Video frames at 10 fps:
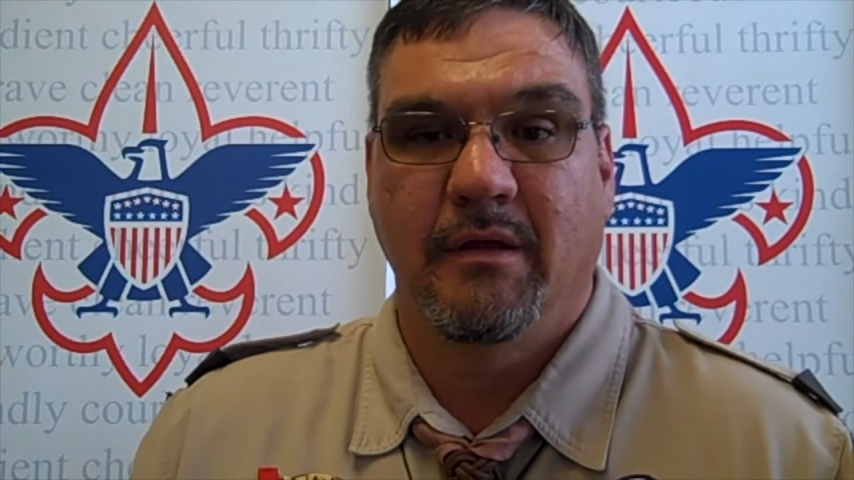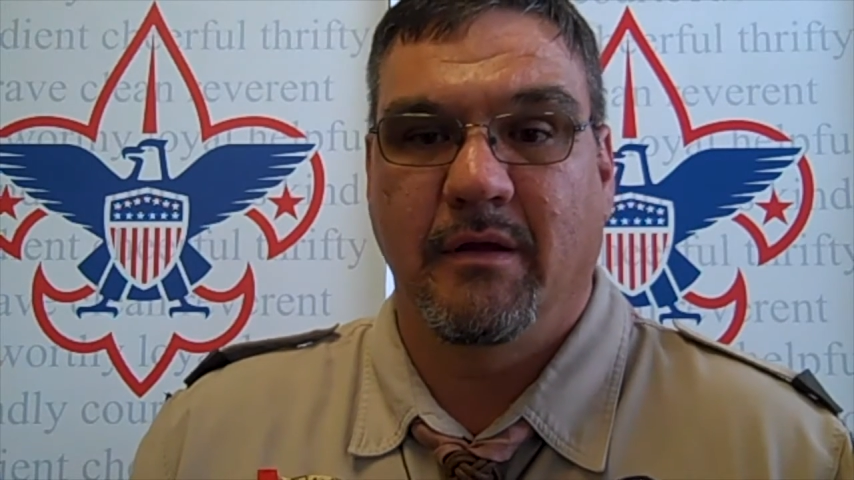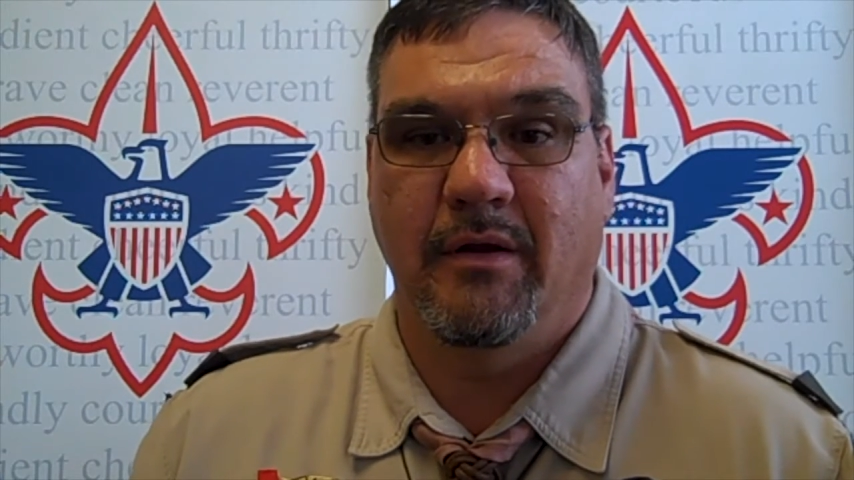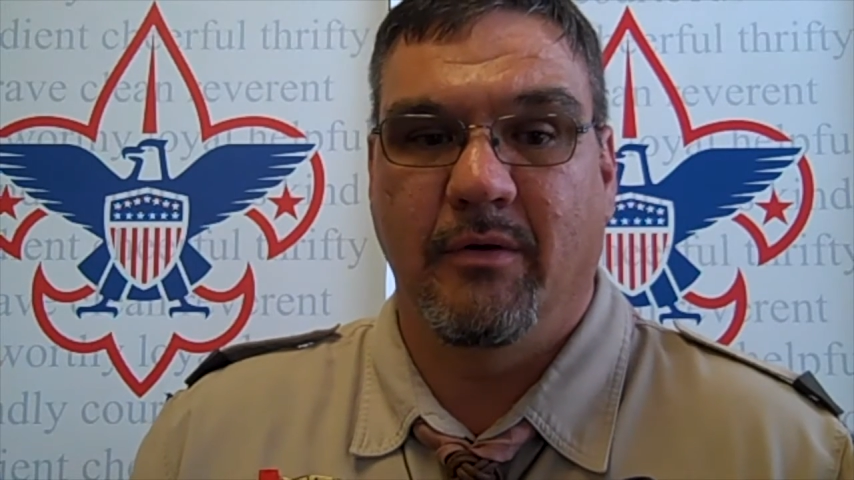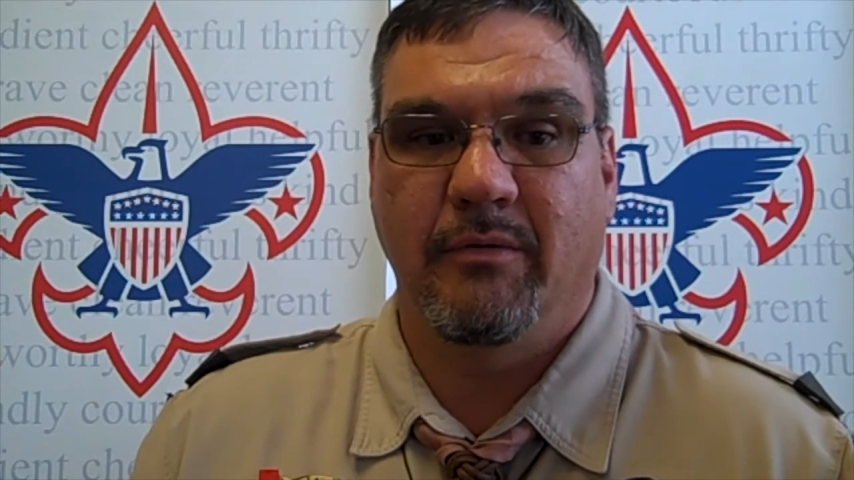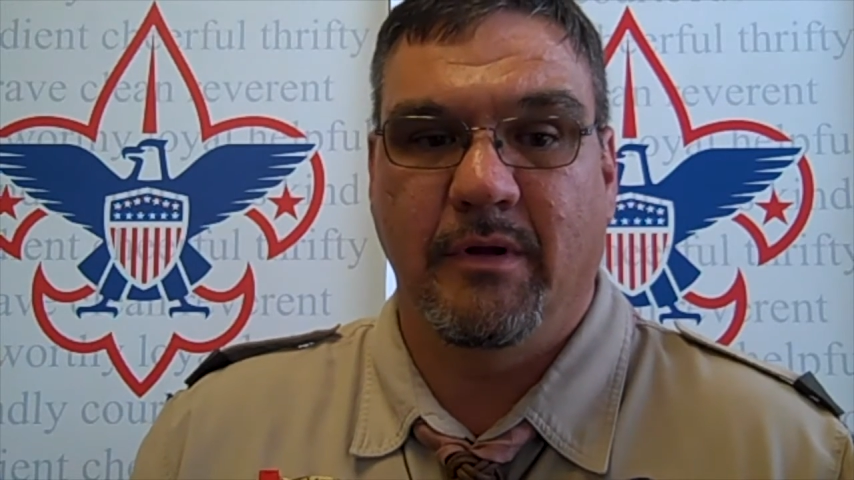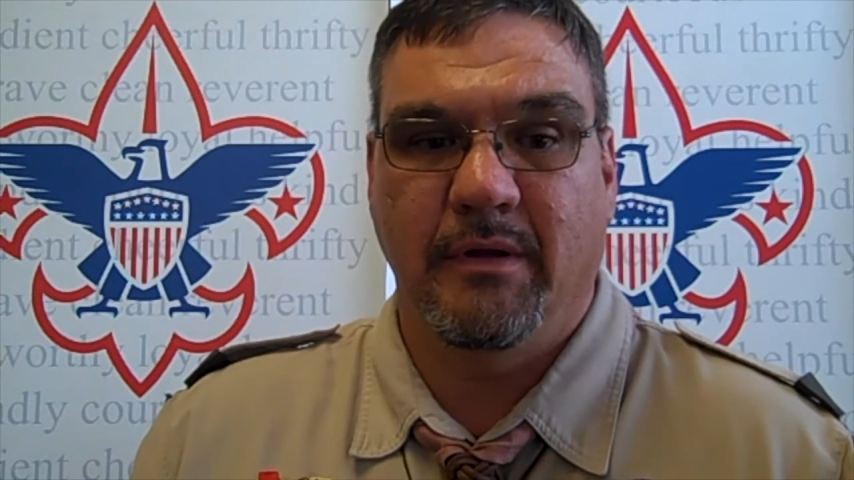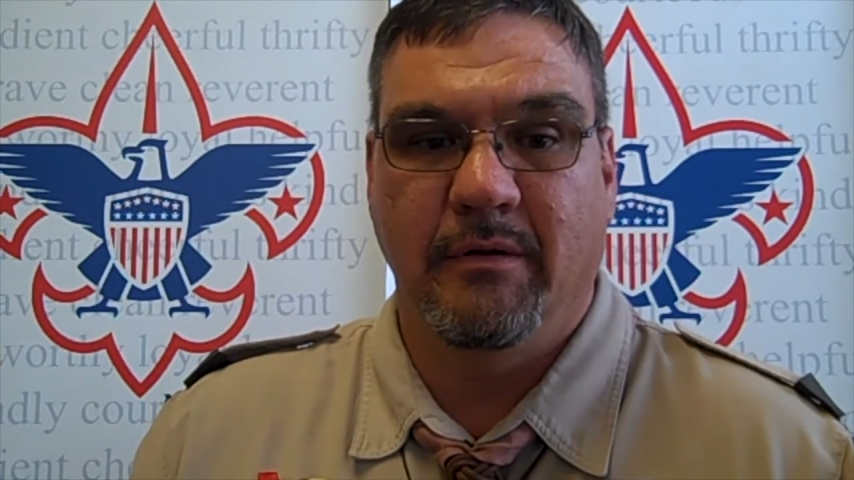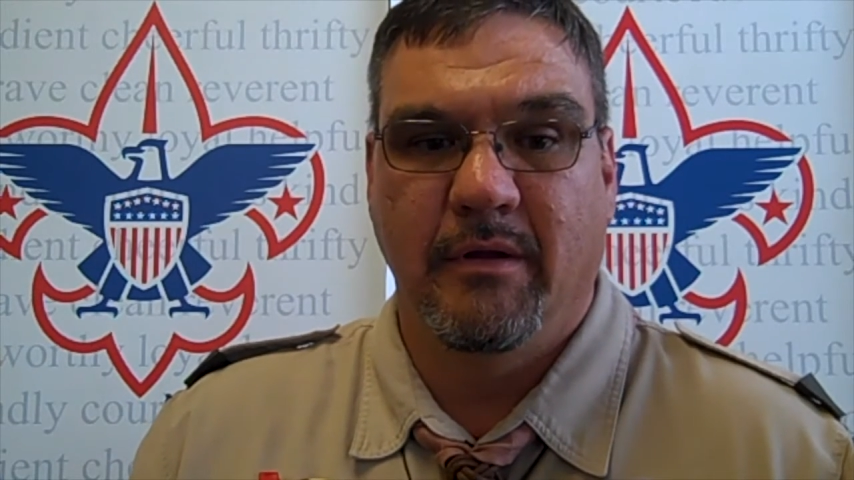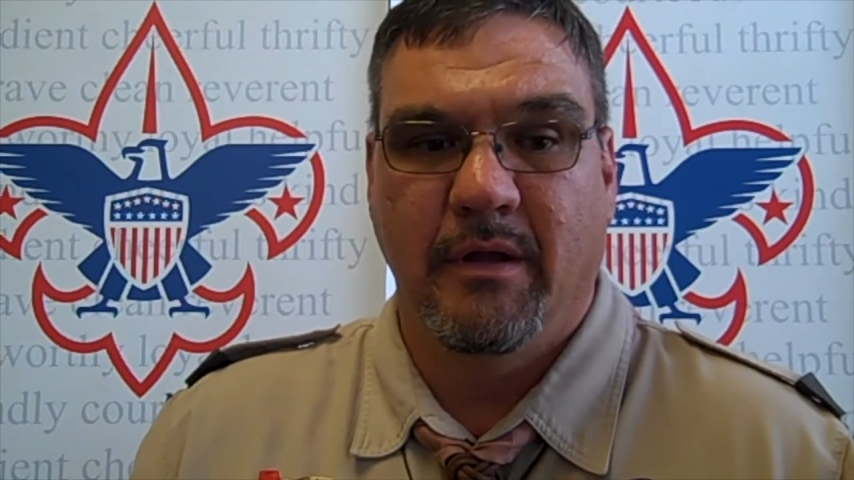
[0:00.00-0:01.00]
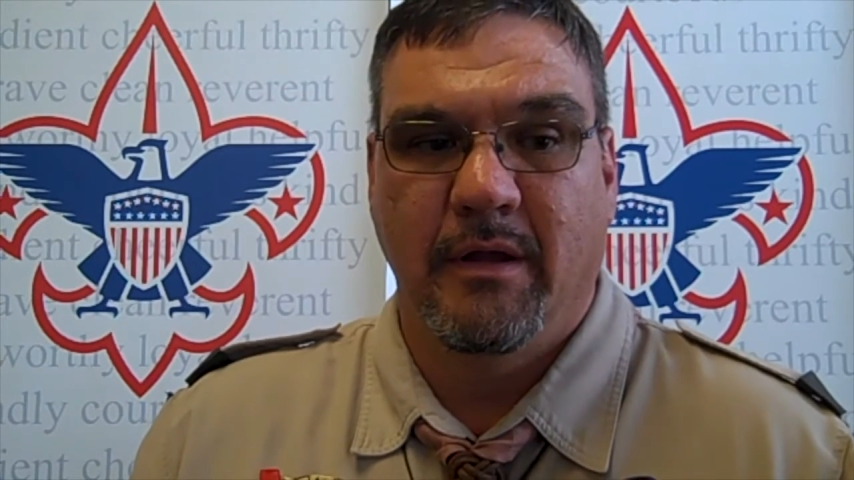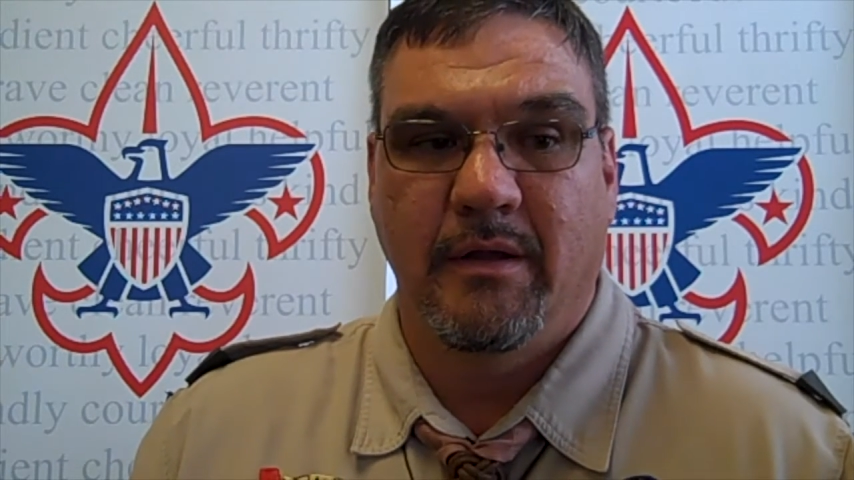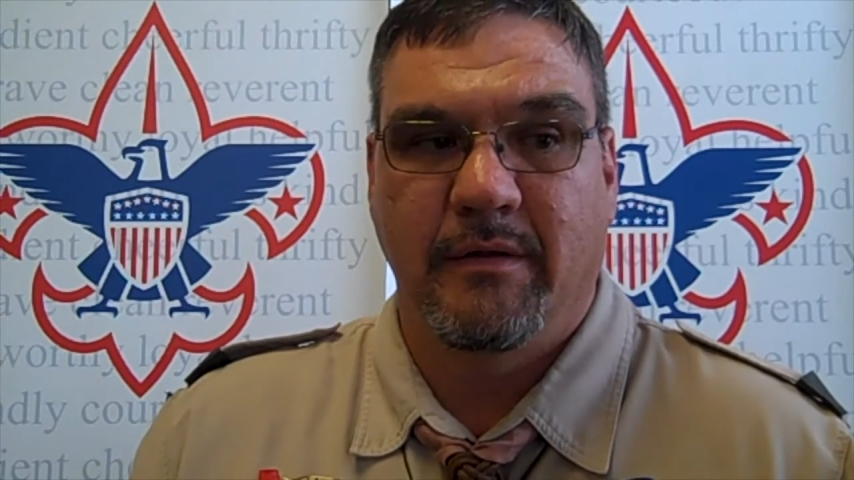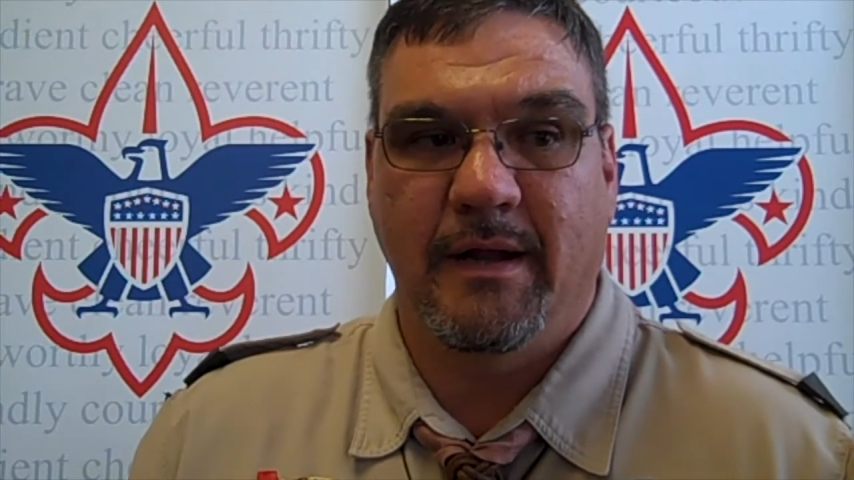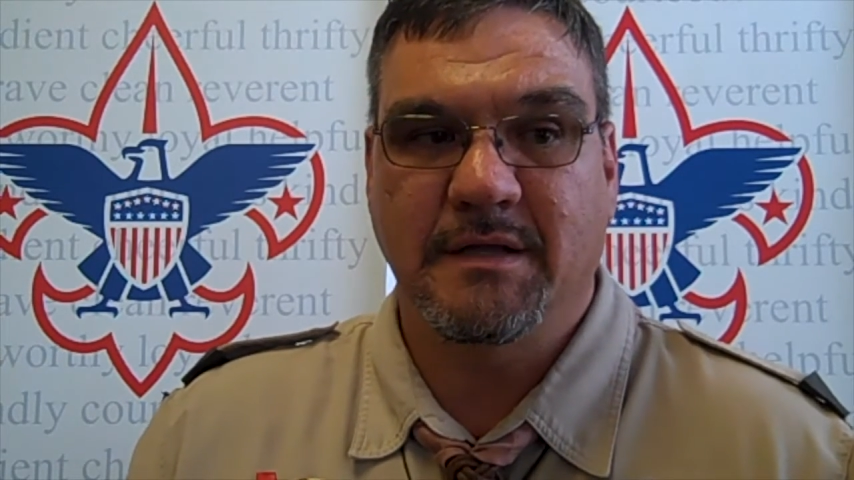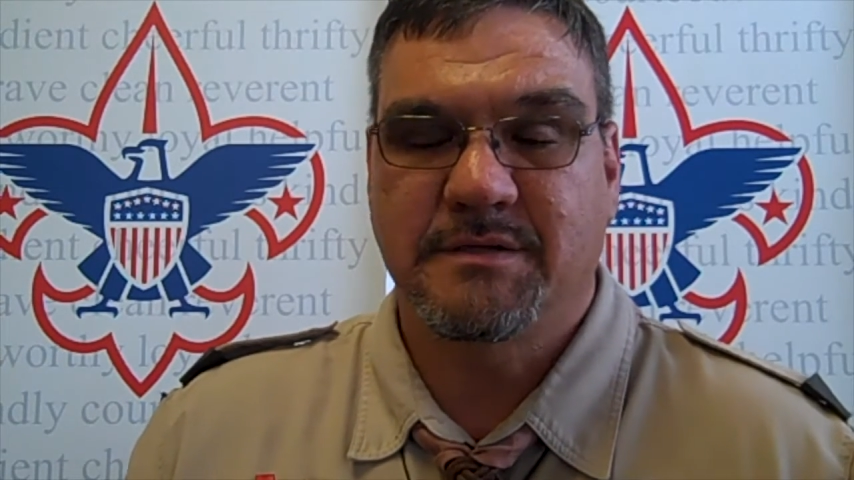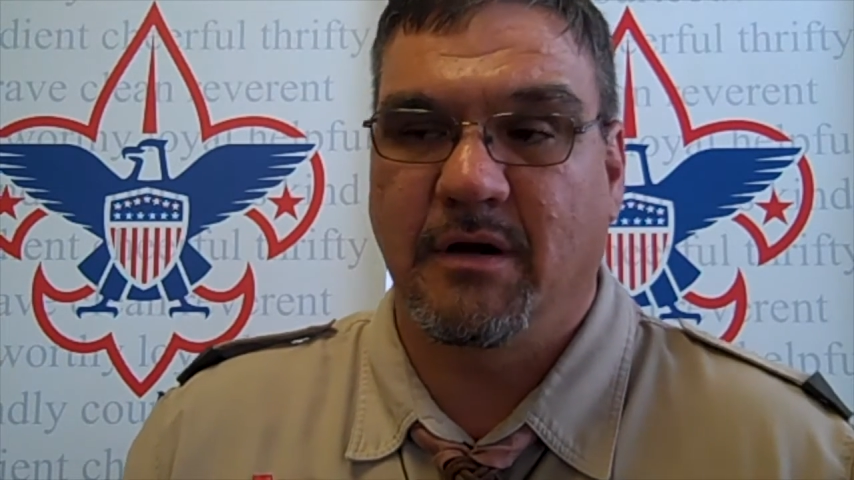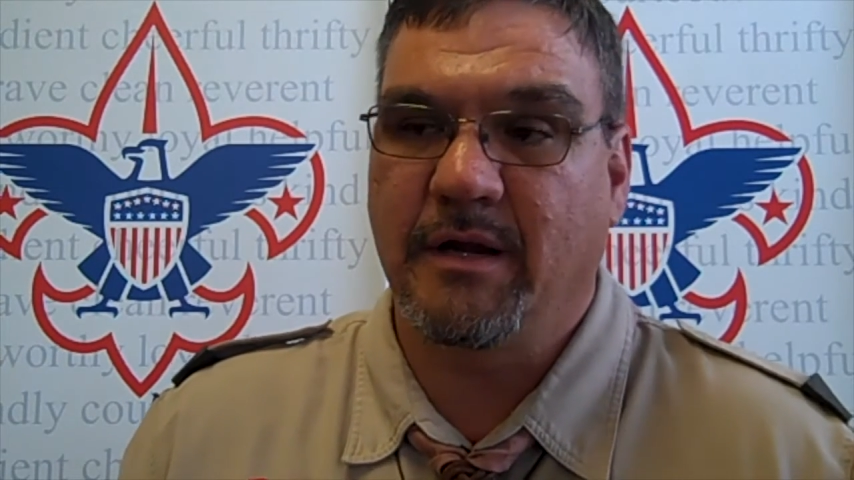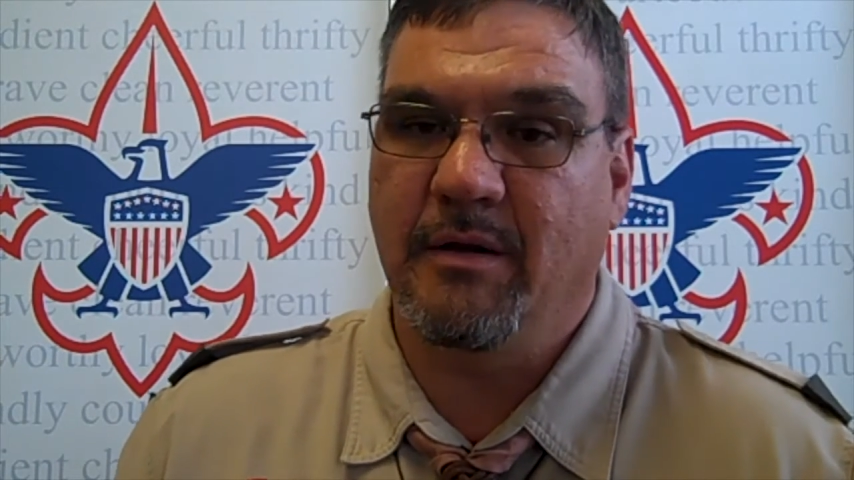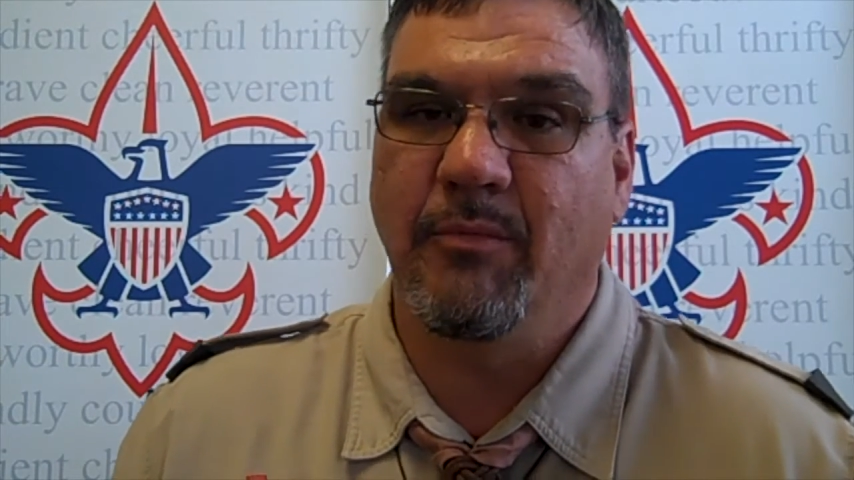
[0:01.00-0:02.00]
you know. And then I
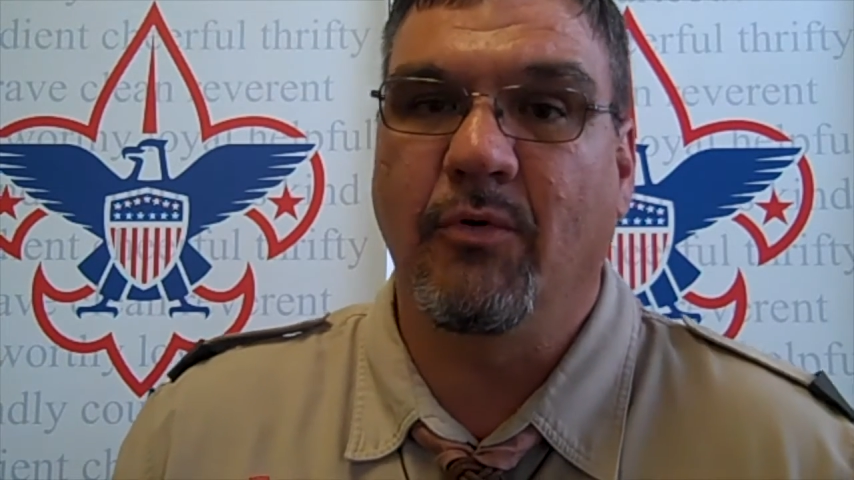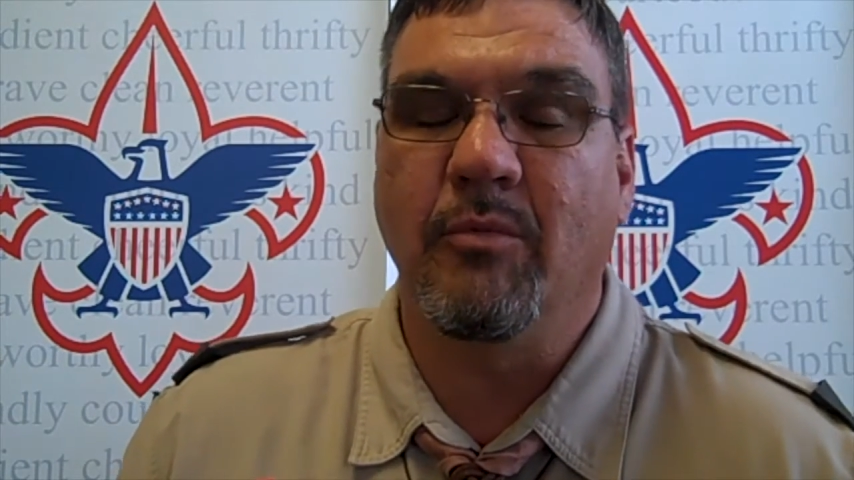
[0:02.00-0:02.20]
started getting more